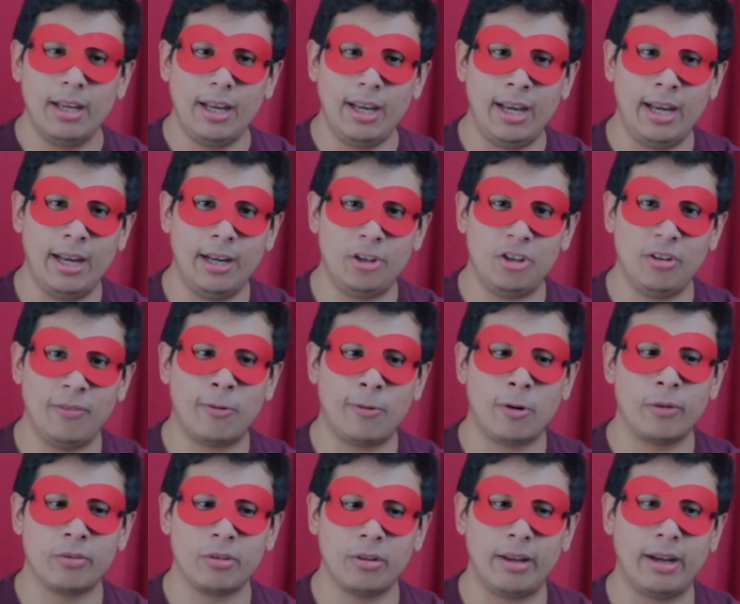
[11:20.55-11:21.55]
And she
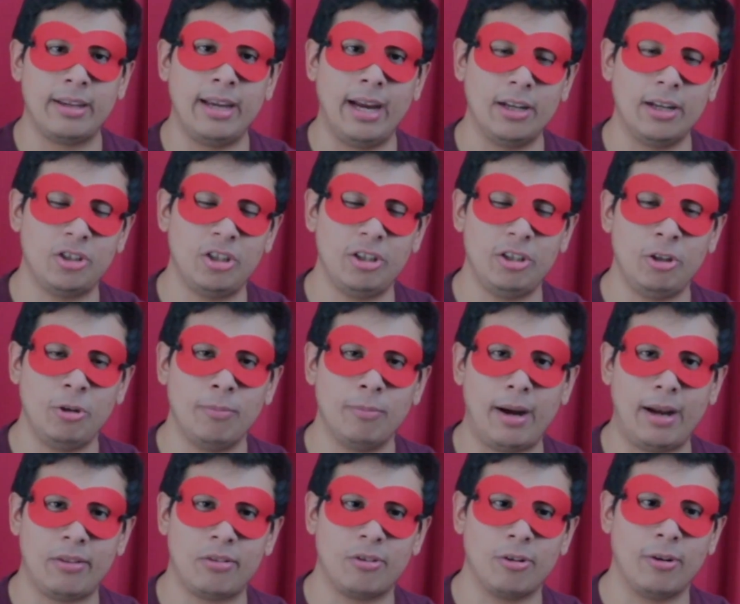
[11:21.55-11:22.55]
informs her, like, yeah, you
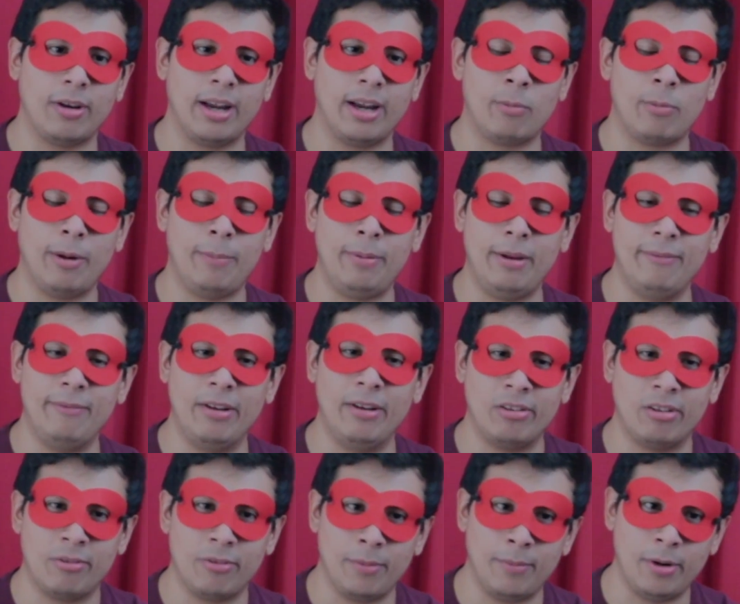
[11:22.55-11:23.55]
might still get repeat
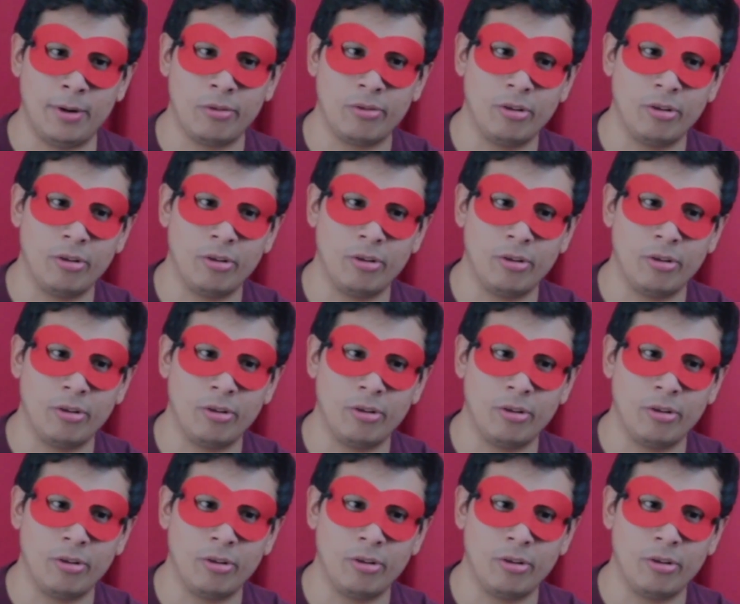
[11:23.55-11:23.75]
business from her,